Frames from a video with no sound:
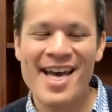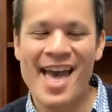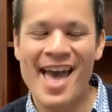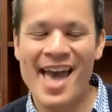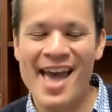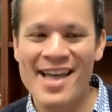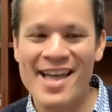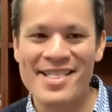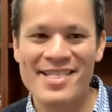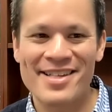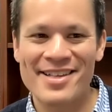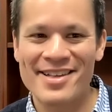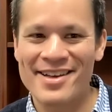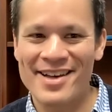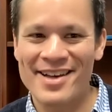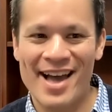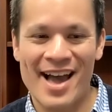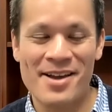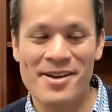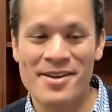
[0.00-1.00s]
And
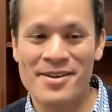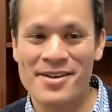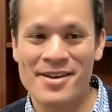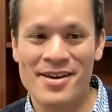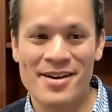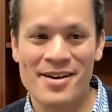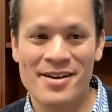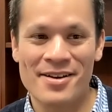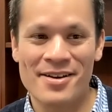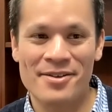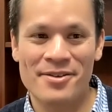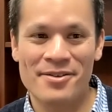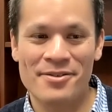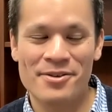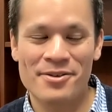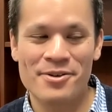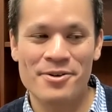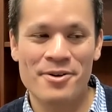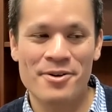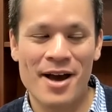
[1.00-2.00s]
I
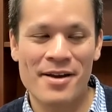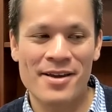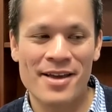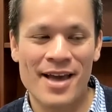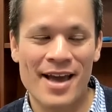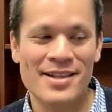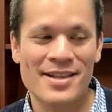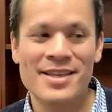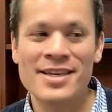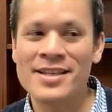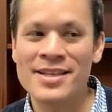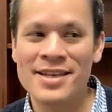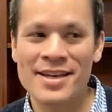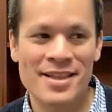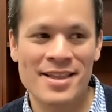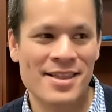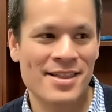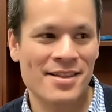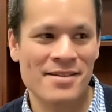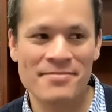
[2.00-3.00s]

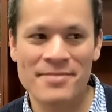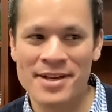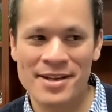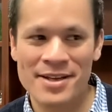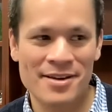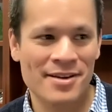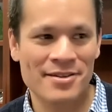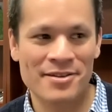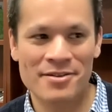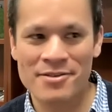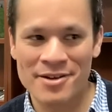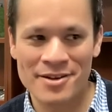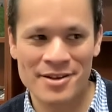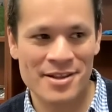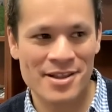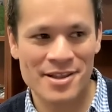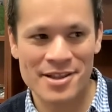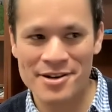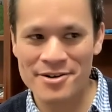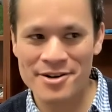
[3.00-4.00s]
needed somebody on the ground
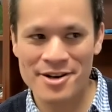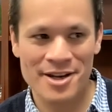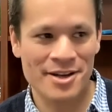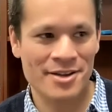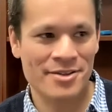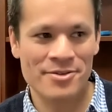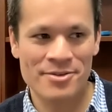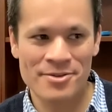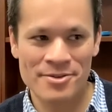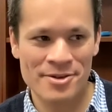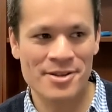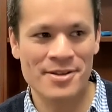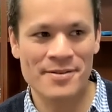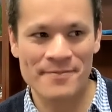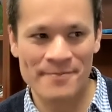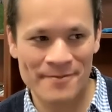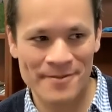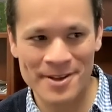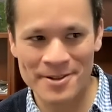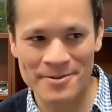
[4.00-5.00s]
in Syria to do
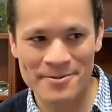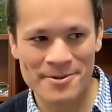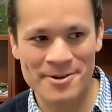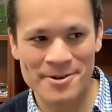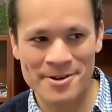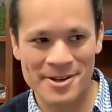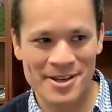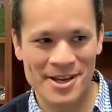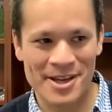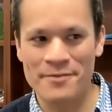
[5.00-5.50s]
some field work.